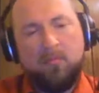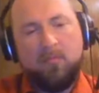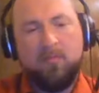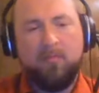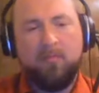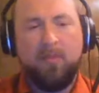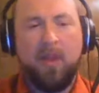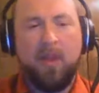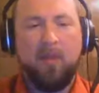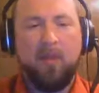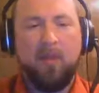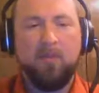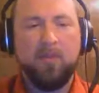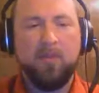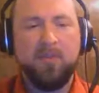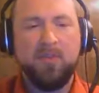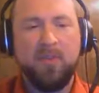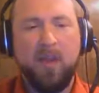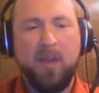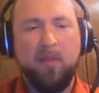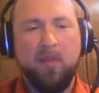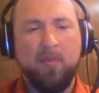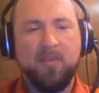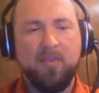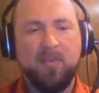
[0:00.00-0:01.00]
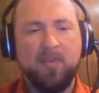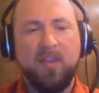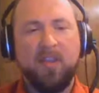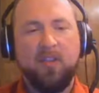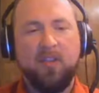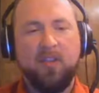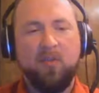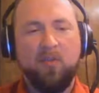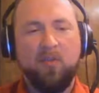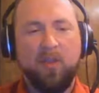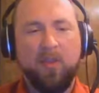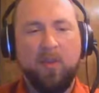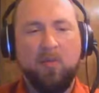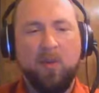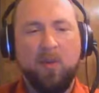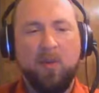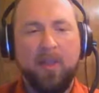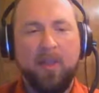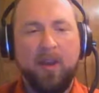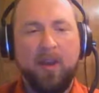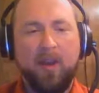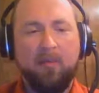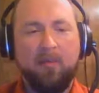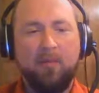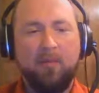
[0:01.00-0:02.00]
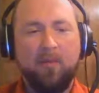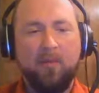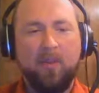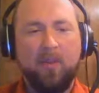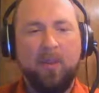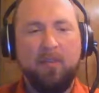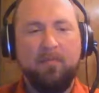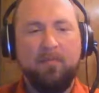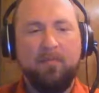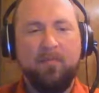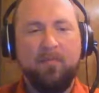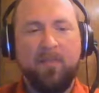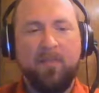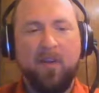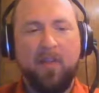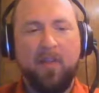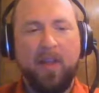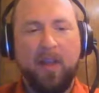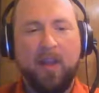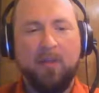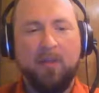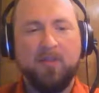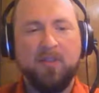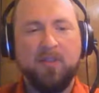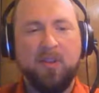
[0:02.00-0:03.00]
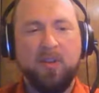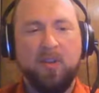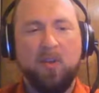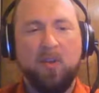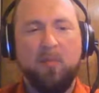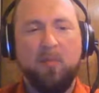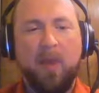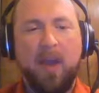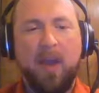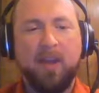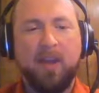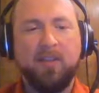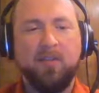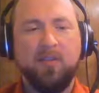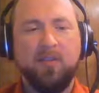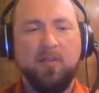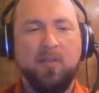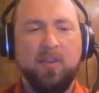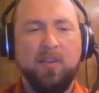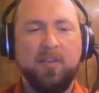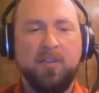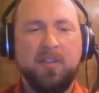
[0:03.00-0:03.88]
That was like the only one that I really felt like I was going to go back to.